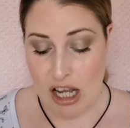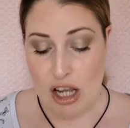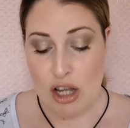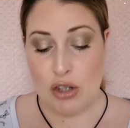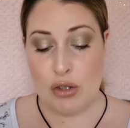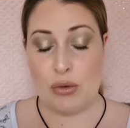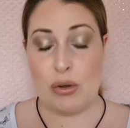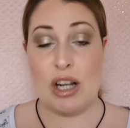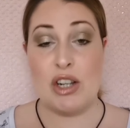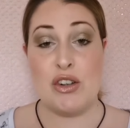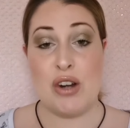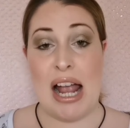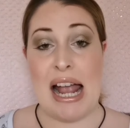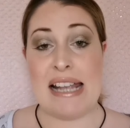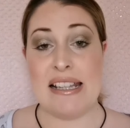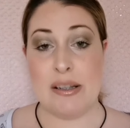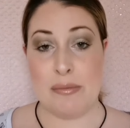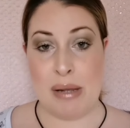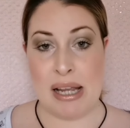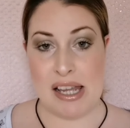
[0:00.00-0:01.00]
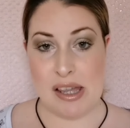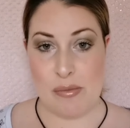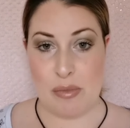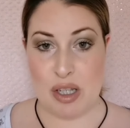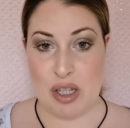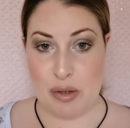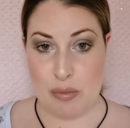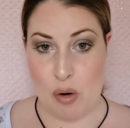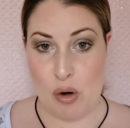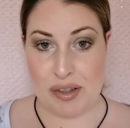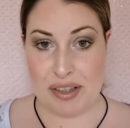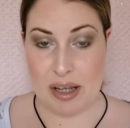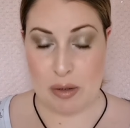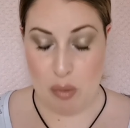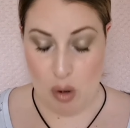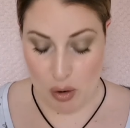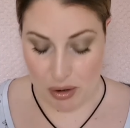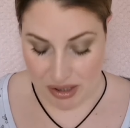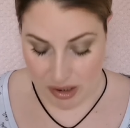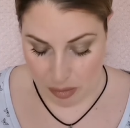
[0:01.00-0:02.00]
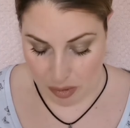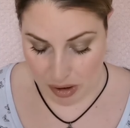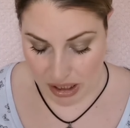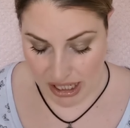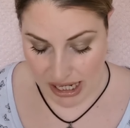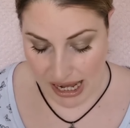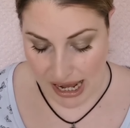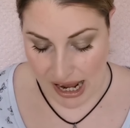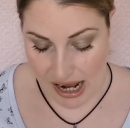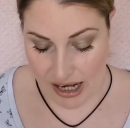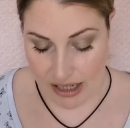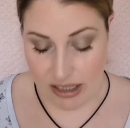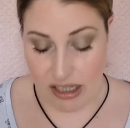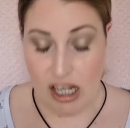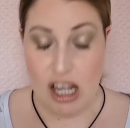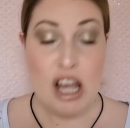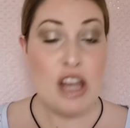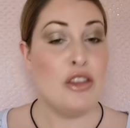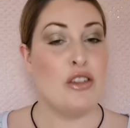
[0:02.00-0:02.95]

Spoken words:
So I try to make them as small as I possibly can.